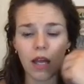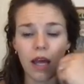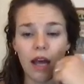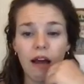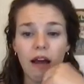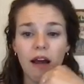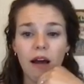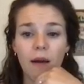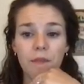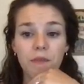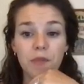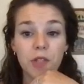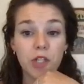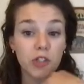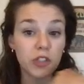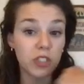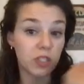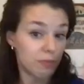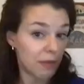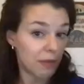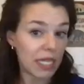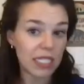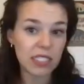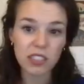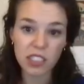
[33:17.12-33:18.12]
Um, your
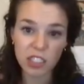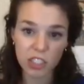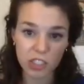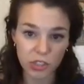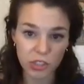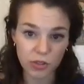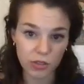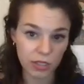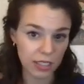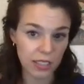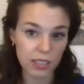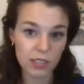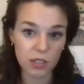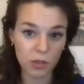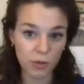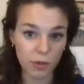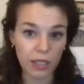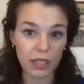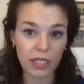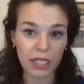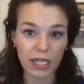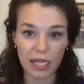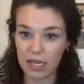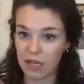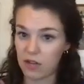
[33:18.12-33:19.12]
domestic duties
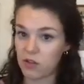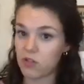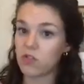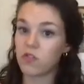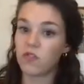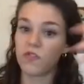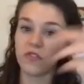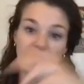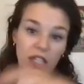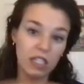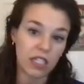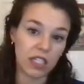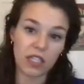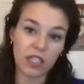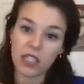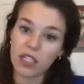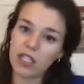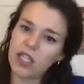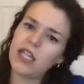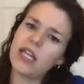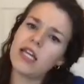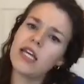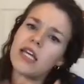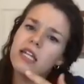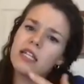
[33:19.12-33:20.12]
around the house, feeding the
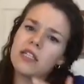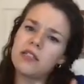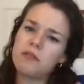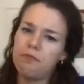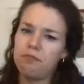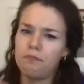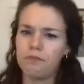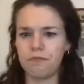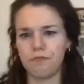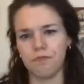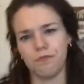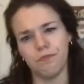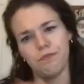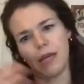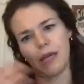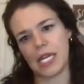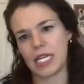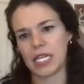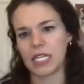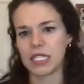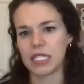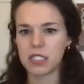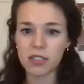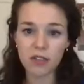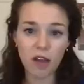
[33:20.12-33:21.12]
kids,
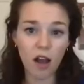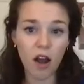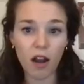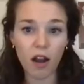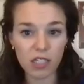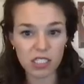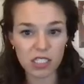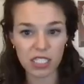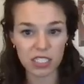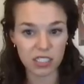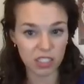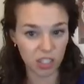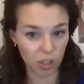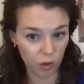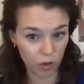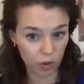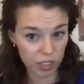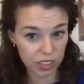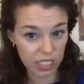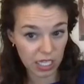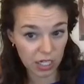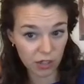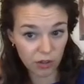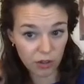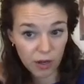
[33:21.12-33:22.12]
making socks, et cetera, et
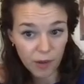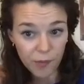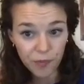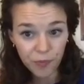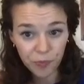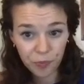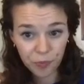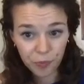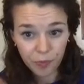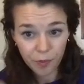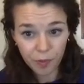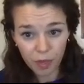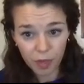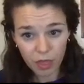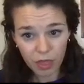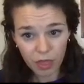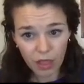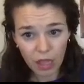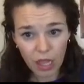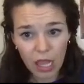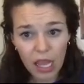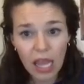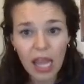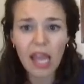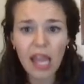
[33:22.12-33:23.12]
cetera,
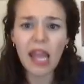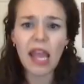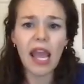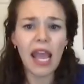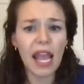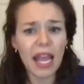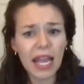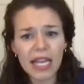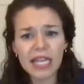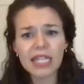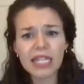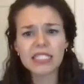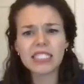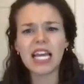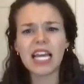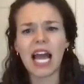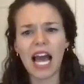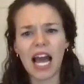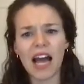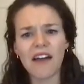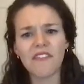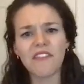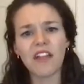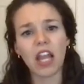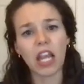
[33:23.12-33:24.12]
and
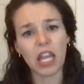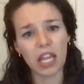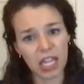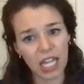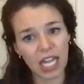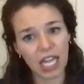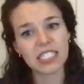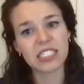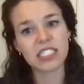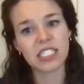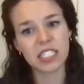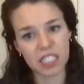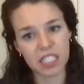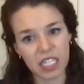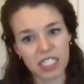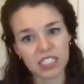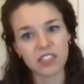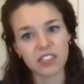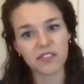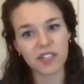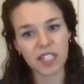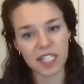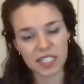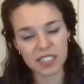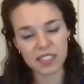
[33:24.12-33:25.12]
have lots and
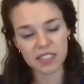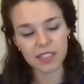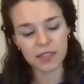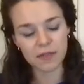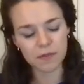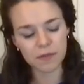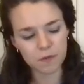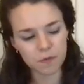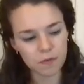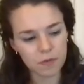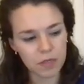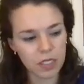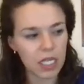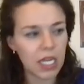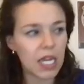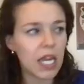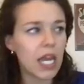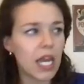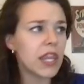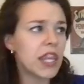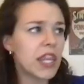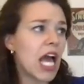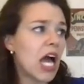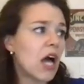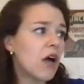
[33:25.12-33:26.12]
lots of kids.
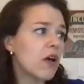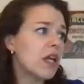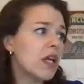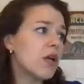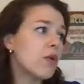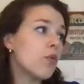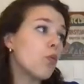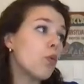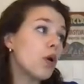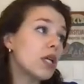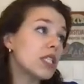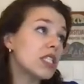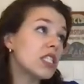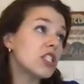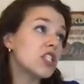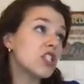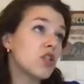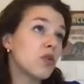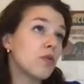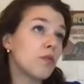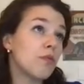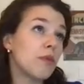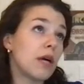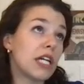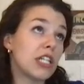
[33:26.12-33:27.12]
Now, it wasn't
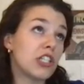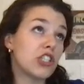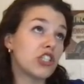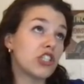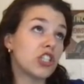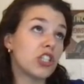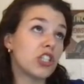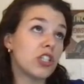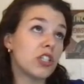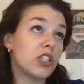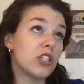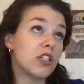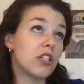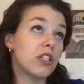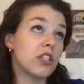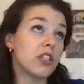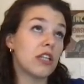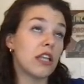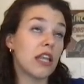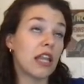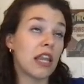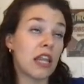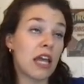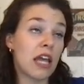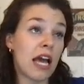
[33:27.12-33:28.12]
so much
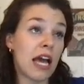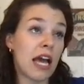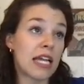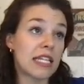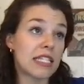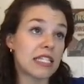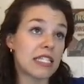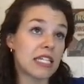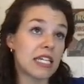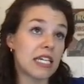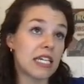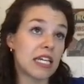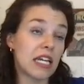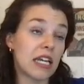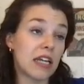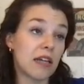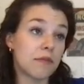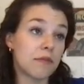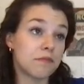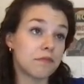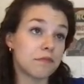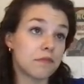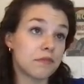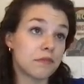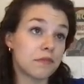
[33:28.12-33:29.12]
that,
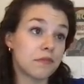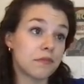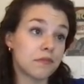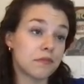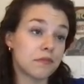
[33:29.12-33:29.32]
um,